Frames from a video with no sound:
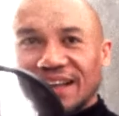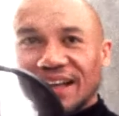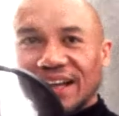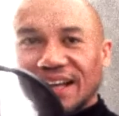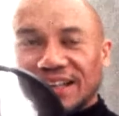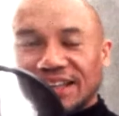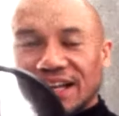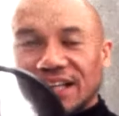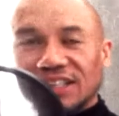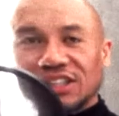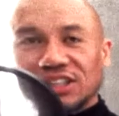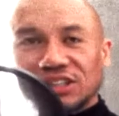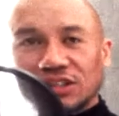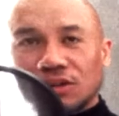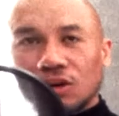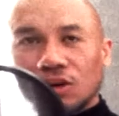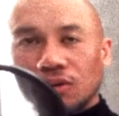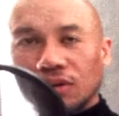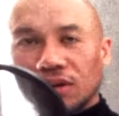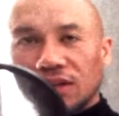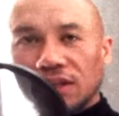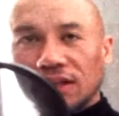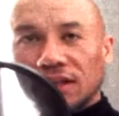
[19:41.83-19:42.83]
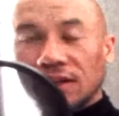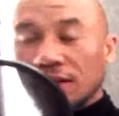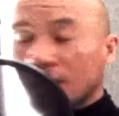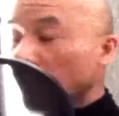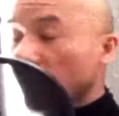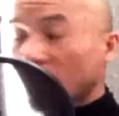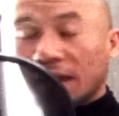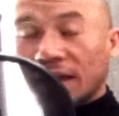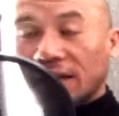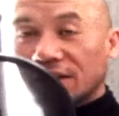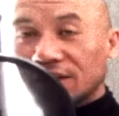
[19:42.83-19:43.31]
and that just totally,
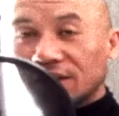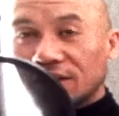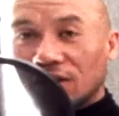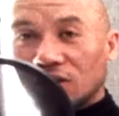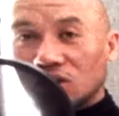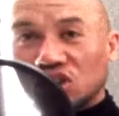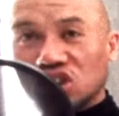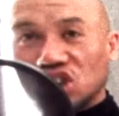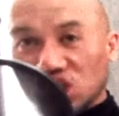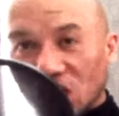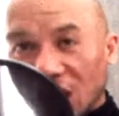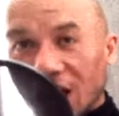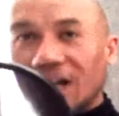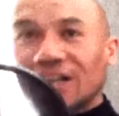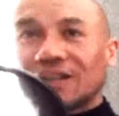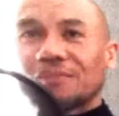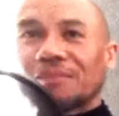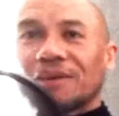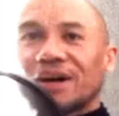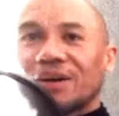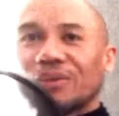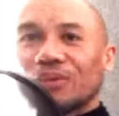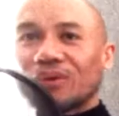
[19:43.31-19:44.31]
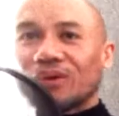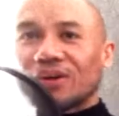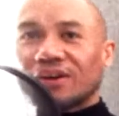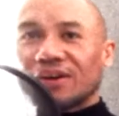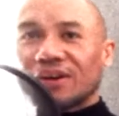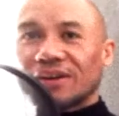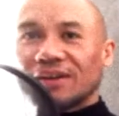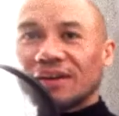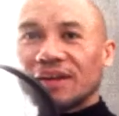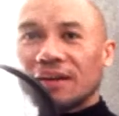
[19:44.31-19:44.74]
like, you know, shocked my world.